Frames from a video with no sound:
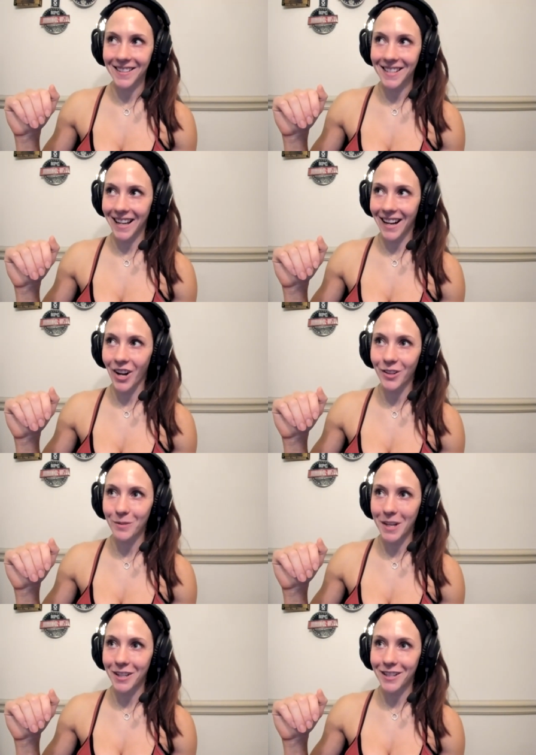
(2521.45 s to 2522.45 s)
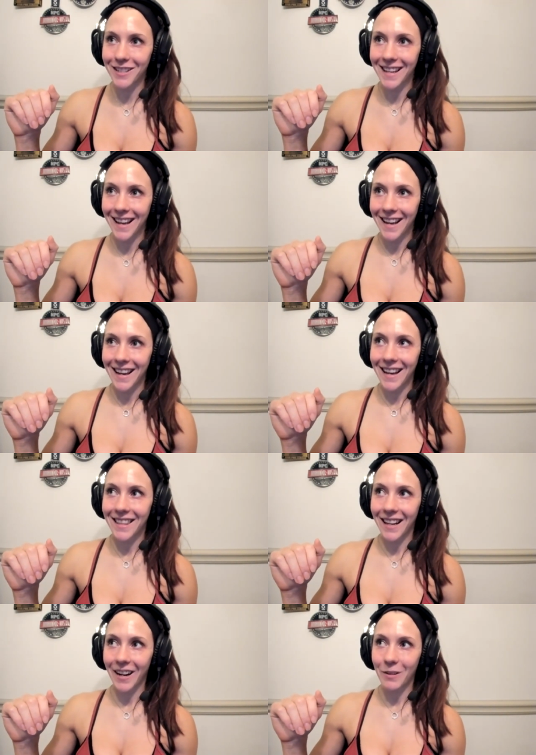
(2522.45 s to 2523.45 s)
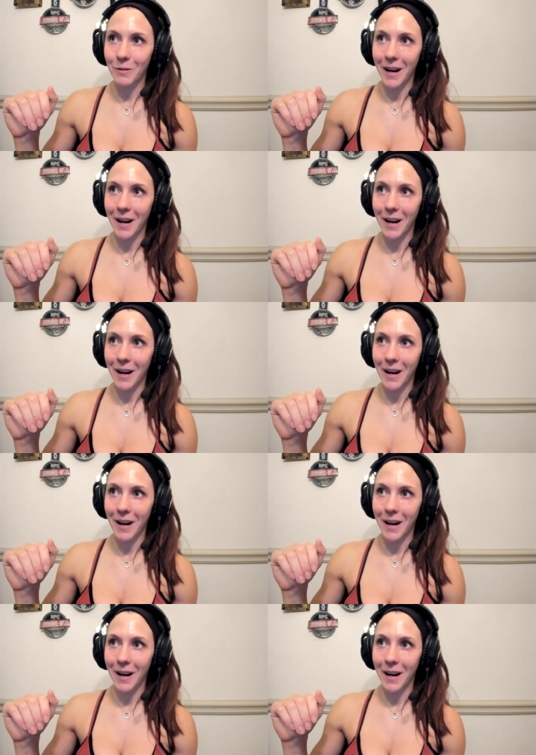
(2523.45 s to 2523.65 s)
It was like 100 meters and then I would